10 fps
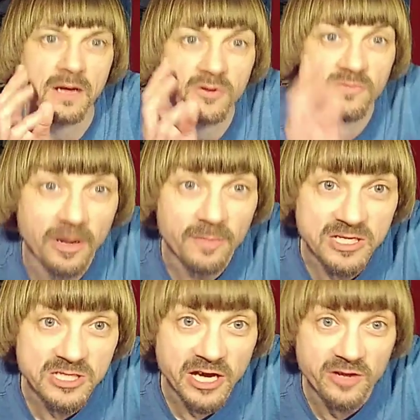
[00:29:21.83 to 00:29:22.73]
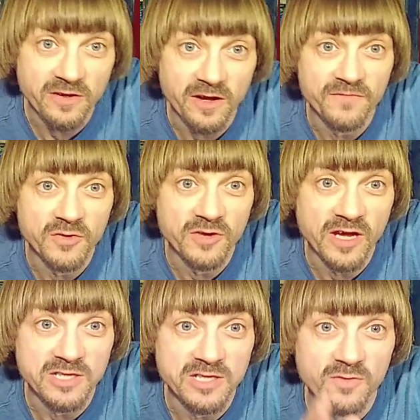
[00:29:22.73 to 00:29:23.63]
You found my channel a few
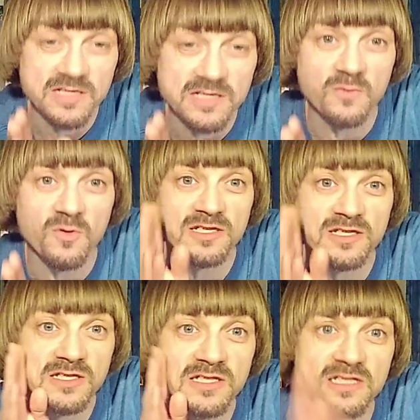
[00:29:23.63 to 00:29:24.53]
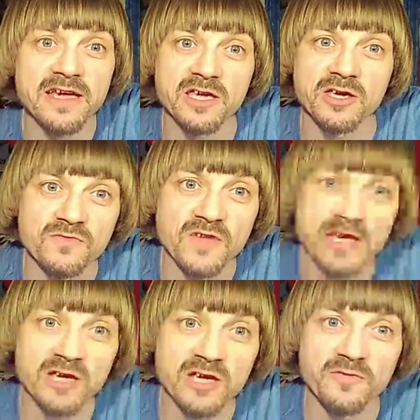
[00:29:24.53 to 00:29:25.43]
days ago, The Wrestling Watson. Thank you.
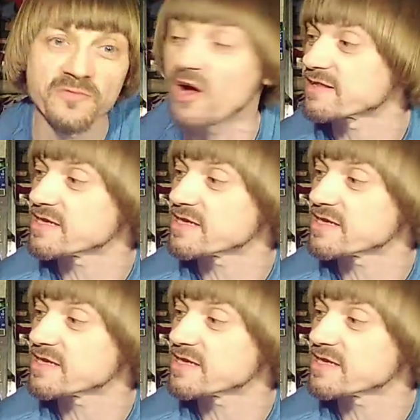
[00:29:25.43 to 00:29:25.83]
Thank you for finding it.